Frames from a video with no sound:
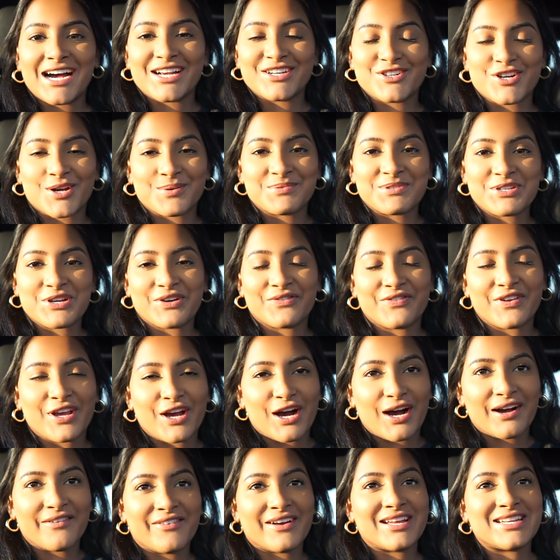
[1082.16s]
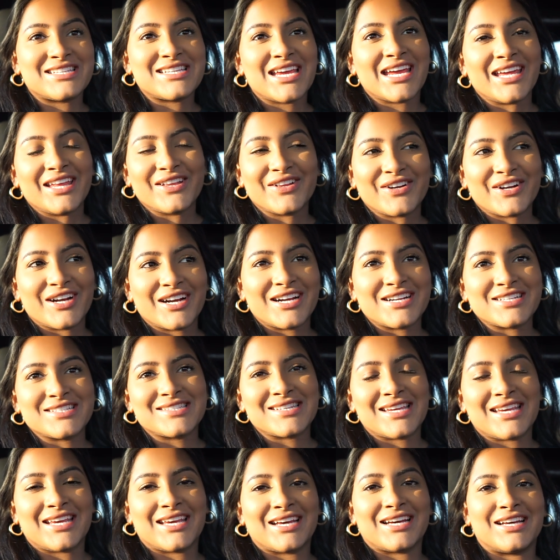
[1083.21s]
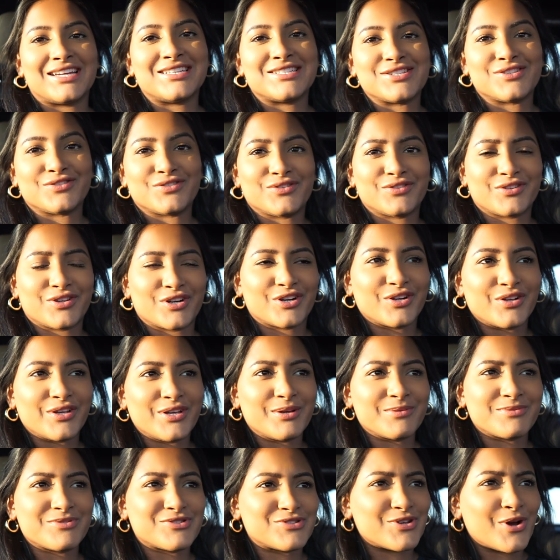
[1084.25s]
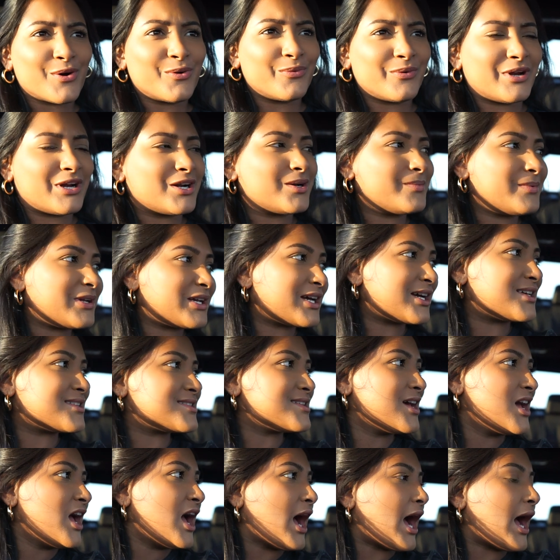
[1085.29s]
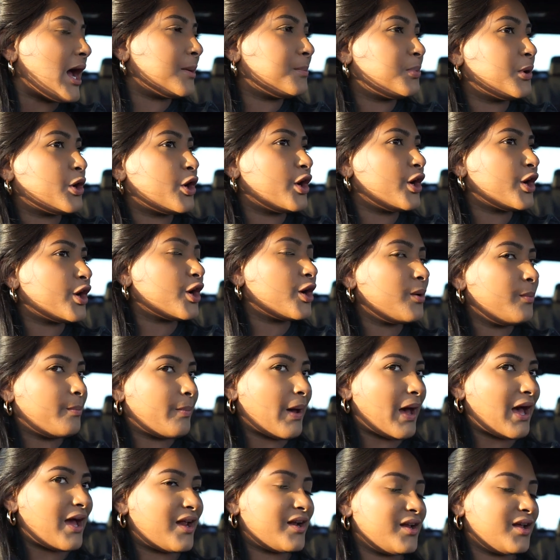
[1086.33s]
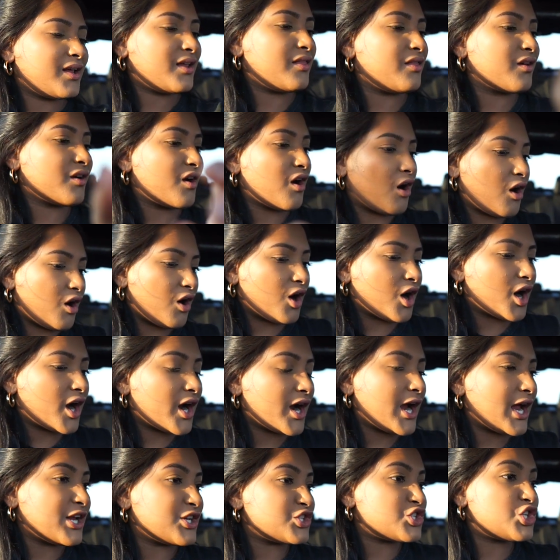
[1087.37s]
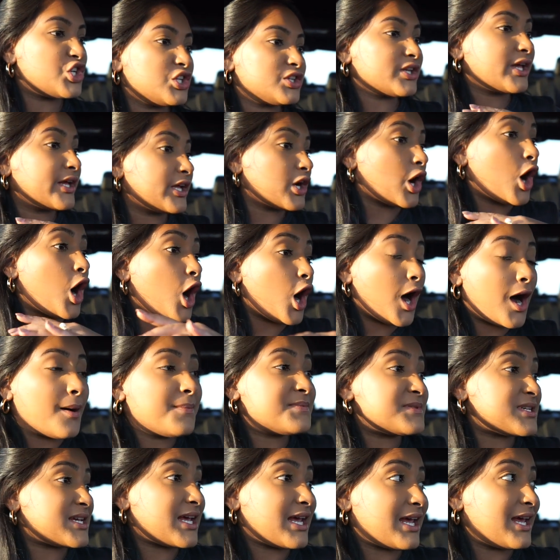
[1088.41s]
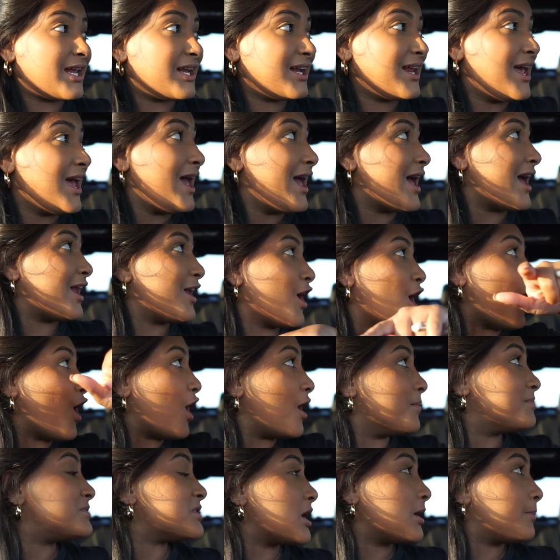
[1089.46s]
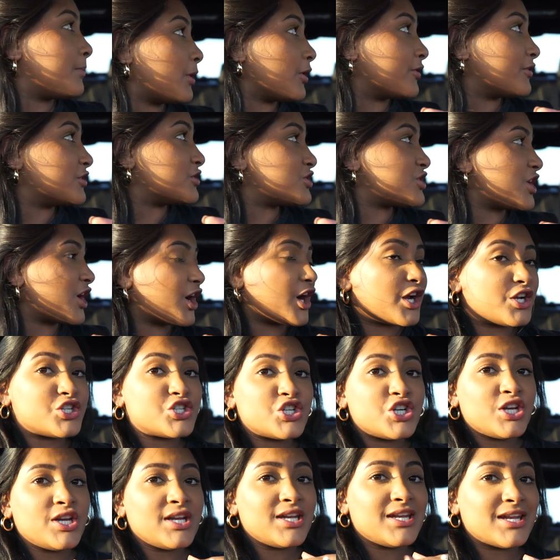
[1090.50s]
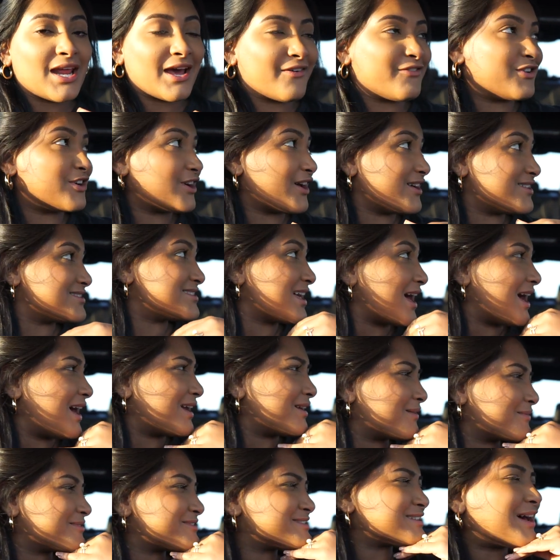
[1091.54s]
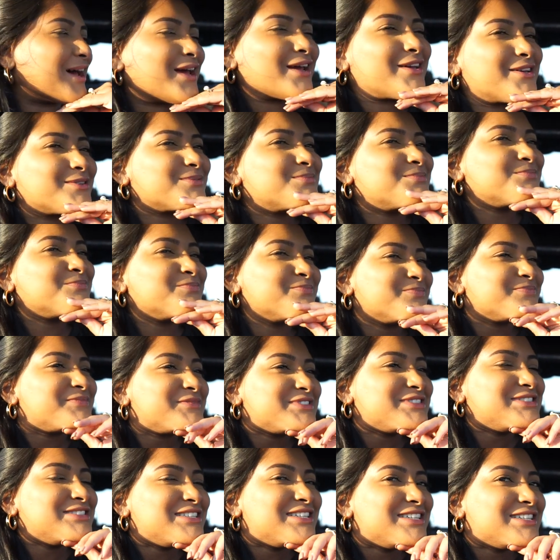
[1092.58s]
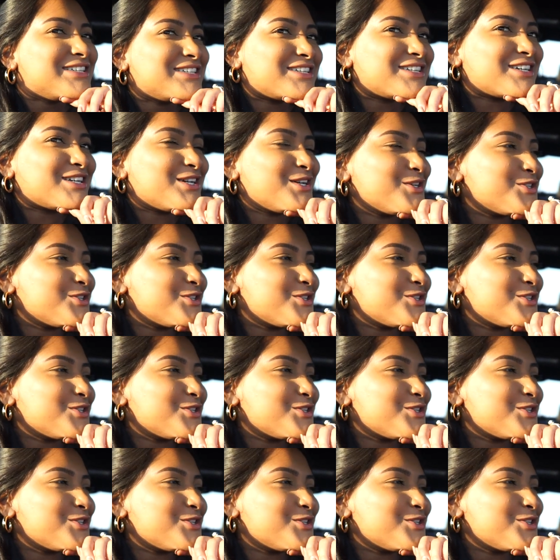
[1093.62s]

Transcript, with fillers: I dropped Sophie off at Taylor's, and literally it was so weird because I put her bed in the car and she like hopped in and hopped up on the chair, and she never does that. And I was like, are